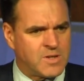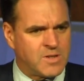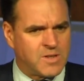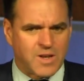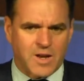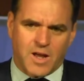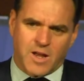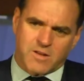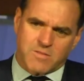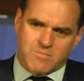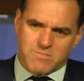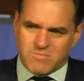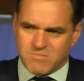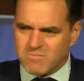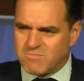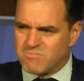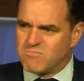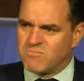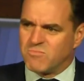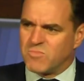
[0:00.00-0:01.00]
Then I
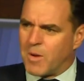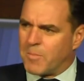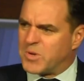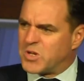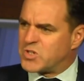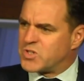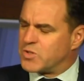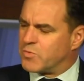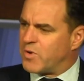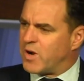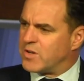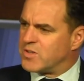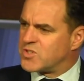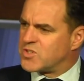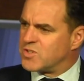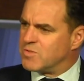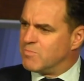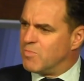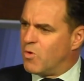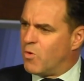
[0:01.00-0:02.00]
rummaged around
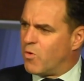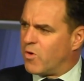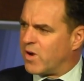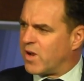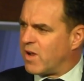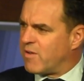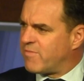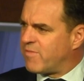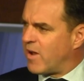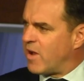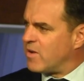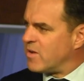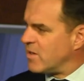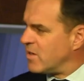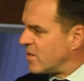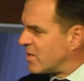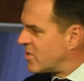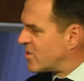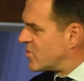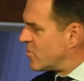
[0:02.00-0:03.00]
some more and I found
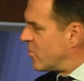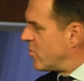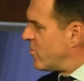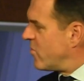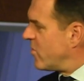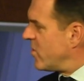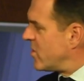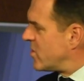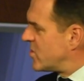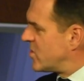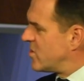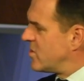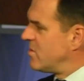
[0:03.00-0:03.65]
an extraordinary